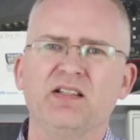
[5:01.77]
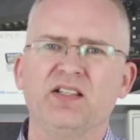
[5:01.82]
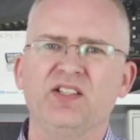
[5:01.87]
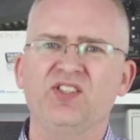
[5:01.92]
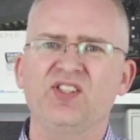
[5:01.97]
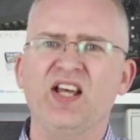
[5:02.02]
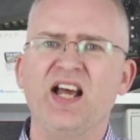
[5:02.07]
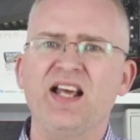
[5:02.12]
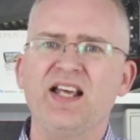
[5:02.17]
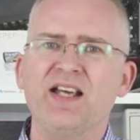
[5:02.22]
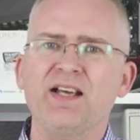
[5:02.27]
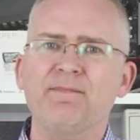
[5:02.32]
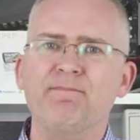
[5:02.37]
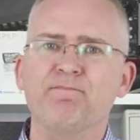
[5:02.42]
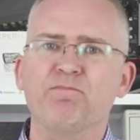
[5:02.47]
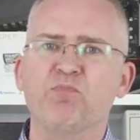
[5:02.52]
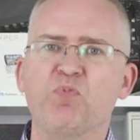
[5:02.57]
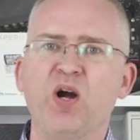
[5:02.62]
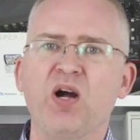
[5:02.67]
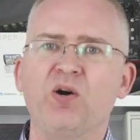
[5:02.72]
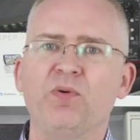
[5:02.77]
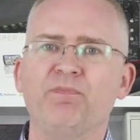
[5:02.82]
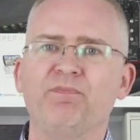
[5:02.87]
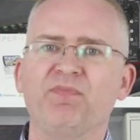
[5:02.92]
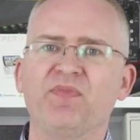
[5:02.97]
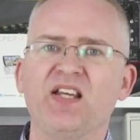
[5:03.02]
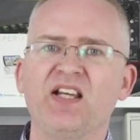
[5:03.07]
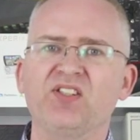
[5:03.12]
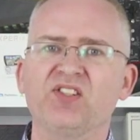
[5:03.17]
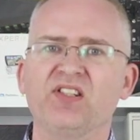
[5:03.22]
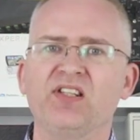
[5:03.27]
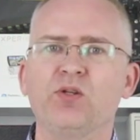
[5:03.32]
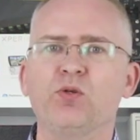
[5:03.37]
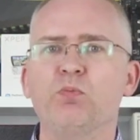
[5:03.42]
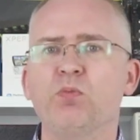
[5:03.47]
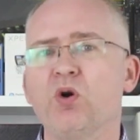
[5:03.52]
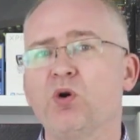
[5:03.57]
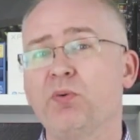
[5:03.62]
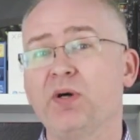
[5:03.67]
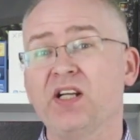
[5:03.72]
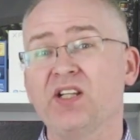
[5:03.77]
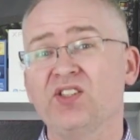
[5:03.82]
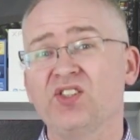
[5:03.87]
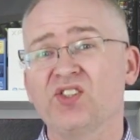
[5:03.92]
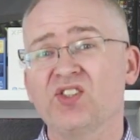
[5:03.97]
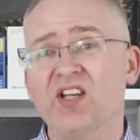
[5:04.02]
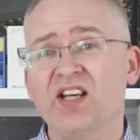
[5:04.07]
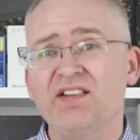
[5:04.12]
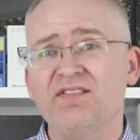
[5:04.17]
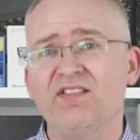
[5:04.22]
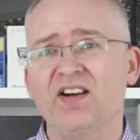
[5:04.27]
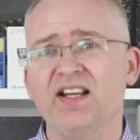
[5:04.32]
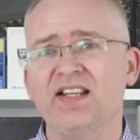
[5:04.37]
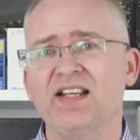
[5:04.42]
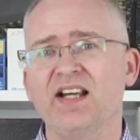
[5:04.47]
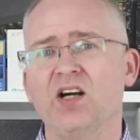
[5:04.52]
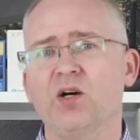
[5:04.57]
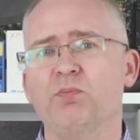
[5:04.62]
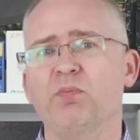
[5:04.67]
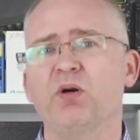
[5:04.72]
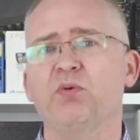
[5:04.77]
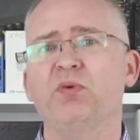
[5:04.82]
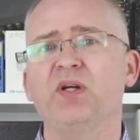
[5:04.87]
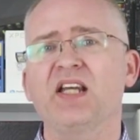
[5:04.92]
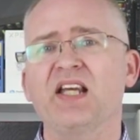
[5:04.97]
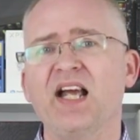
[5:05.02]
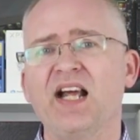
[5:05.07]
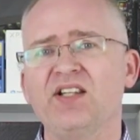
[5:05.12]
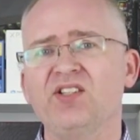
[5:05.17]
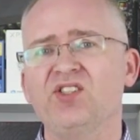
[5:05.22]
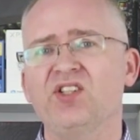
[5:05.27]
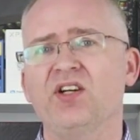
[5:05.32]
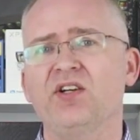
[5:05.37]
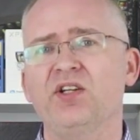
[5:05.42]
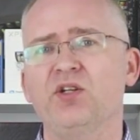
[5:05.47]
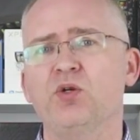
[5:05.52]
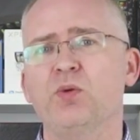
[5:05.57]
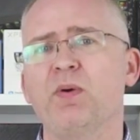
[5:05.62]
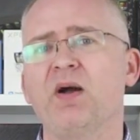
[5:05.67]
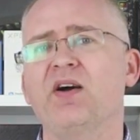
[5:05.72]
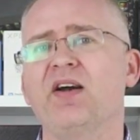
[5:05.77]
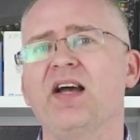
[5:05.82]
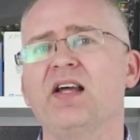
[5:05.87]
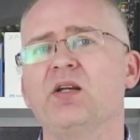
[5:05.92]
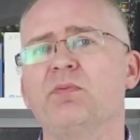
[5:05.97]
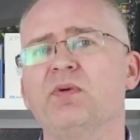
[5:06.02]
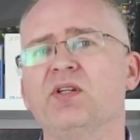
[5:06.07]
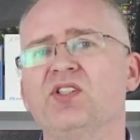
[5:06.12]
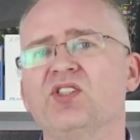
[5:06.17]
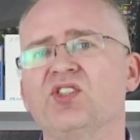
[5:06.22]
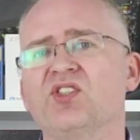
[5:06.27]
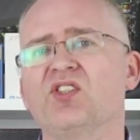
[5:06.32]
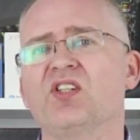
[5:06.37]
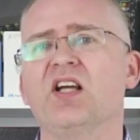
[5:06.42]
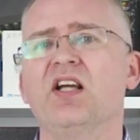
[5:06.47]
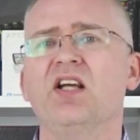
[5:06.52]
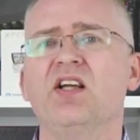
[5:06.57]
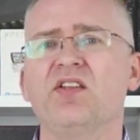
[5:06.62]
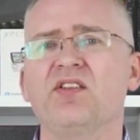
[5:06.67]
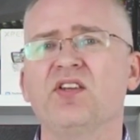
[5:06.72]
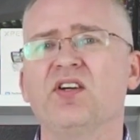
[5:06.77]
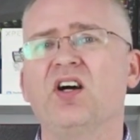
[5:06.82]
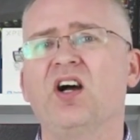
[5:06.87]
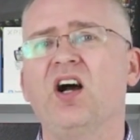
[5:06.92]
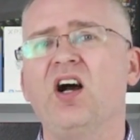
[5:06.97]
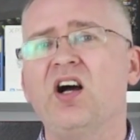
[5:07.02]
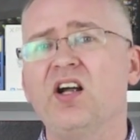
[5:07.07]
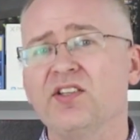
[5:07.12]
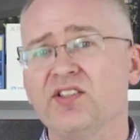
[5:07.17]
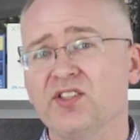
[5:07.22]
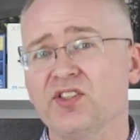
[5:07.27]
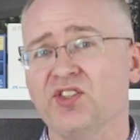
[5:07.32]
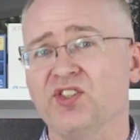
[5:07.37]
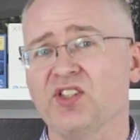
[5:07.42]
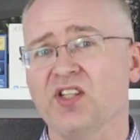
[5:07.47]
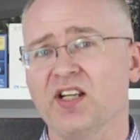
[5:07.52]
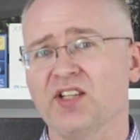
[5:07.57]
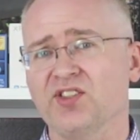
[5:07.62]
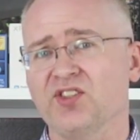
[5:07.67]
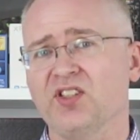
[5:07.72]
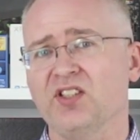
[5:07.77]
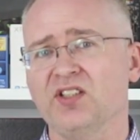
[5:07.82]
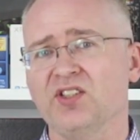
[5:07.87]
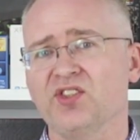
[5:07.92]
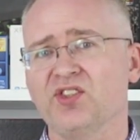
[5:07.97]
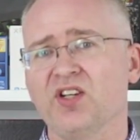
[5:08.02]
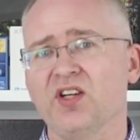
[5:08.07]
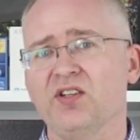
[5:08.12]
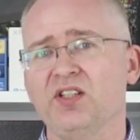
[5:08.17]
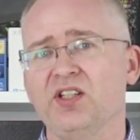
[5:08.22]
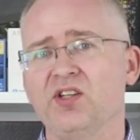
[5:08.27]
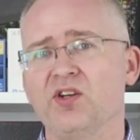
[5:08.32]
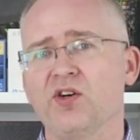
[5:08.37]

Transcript: Is that it? Well, there's little more we can say right now, but we can tell you about elements that aren't discussed in the Sony